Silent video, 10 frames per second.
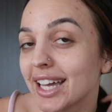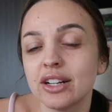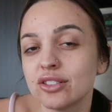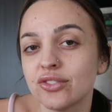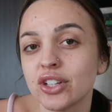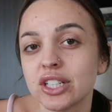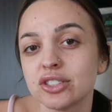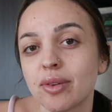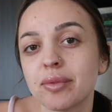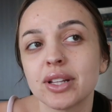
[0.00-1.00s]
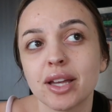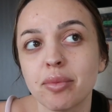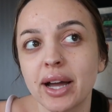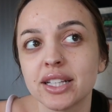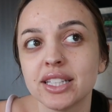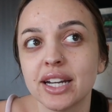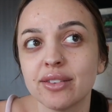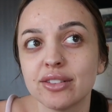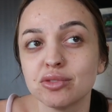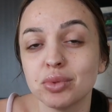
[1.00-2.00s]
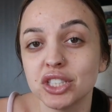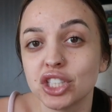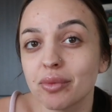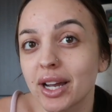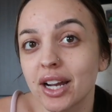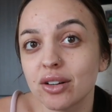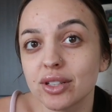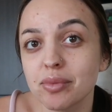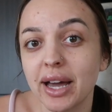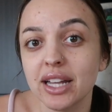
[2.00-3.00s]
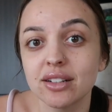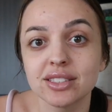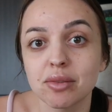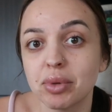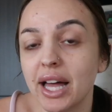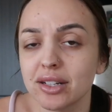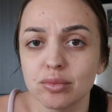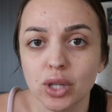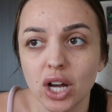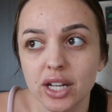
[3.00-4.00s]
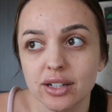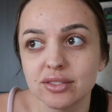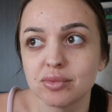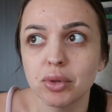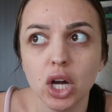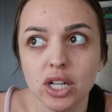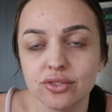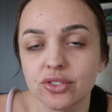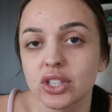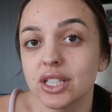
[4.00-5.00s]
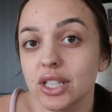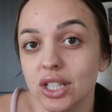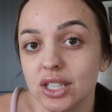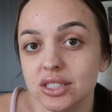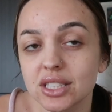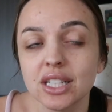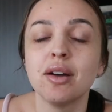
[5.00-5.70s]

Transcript: I don't know if you guys remember like back in the day when I was bleaching my hair really bad and I was like platinum blonde. I was blonde for years.